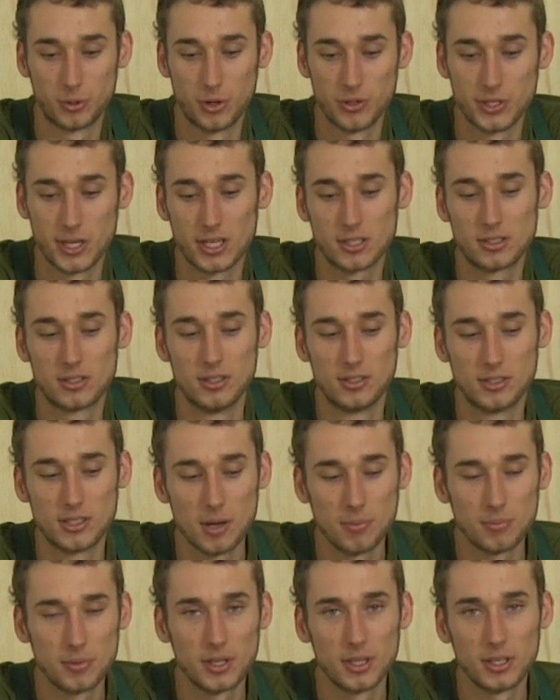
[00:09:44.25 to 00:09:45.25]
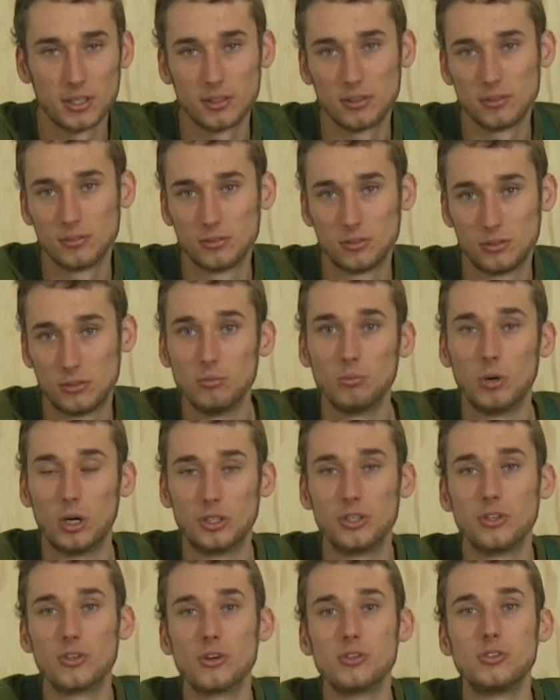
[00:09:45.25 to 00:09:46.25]
project to
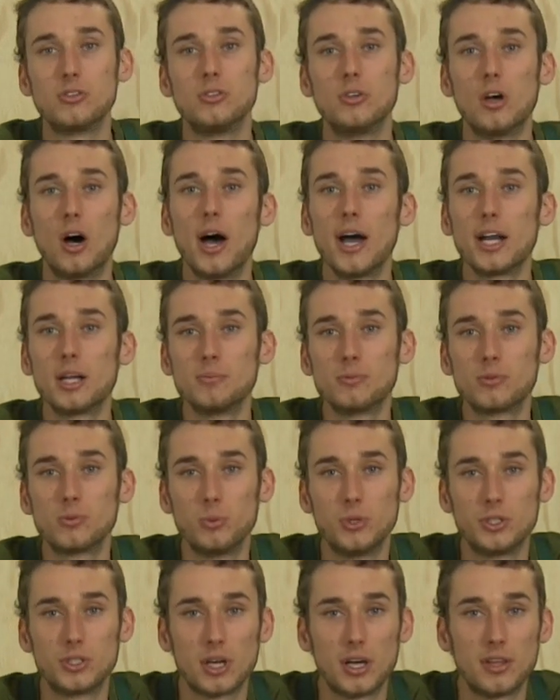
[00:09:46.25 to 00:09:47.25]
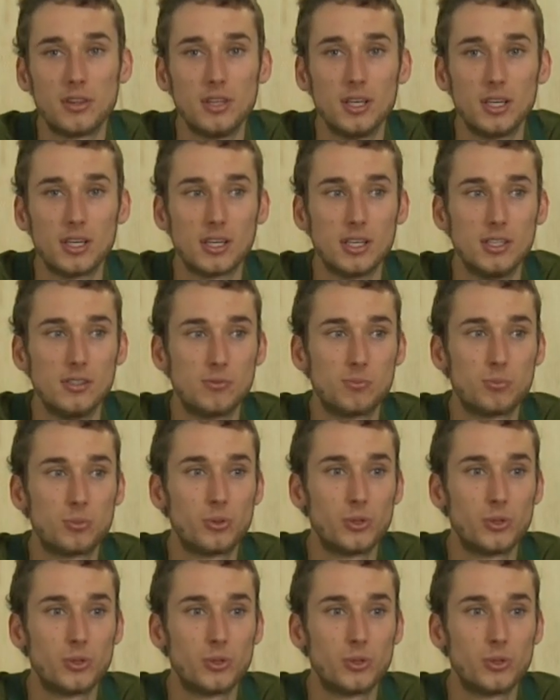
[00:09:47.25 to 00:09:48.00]
to those items which I think is